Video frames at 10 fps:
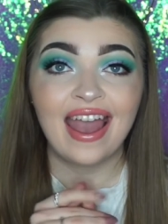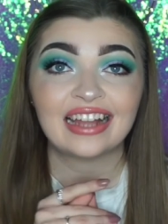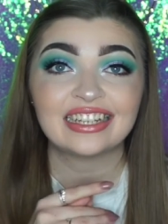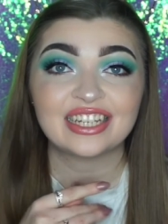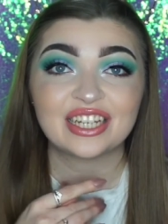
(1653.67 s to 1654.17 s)

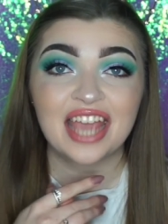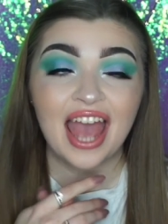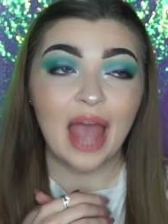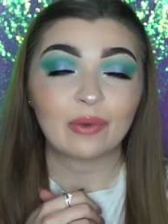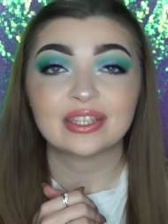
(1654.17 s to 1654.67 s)
and yeah
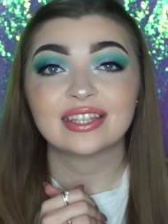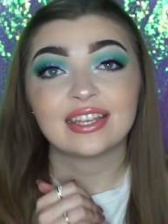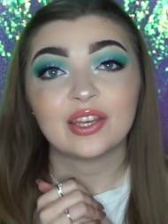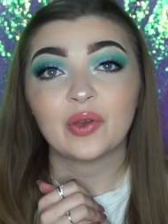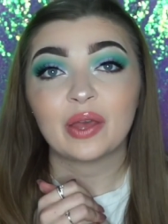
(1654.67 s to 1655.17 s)
I will see
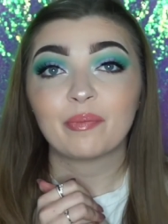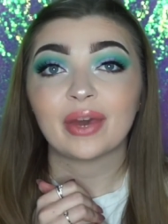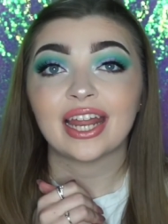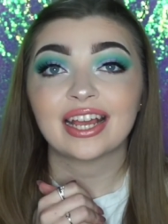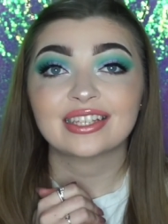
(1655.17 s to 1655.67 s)
you in my
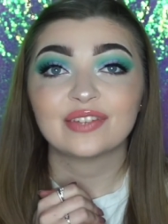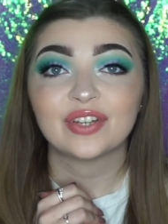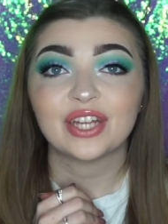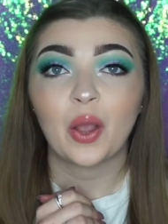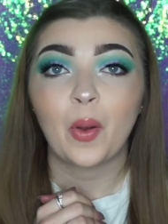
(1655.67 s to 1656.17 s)
next
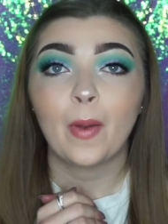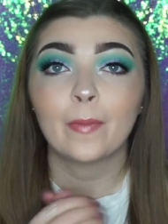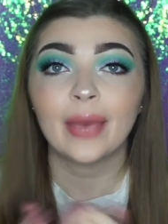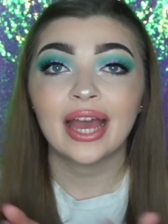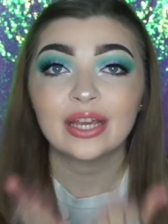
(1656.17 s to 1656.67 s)
video.
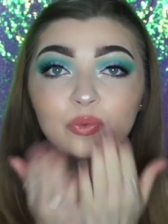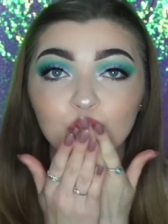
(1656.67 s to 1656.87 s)
Bye!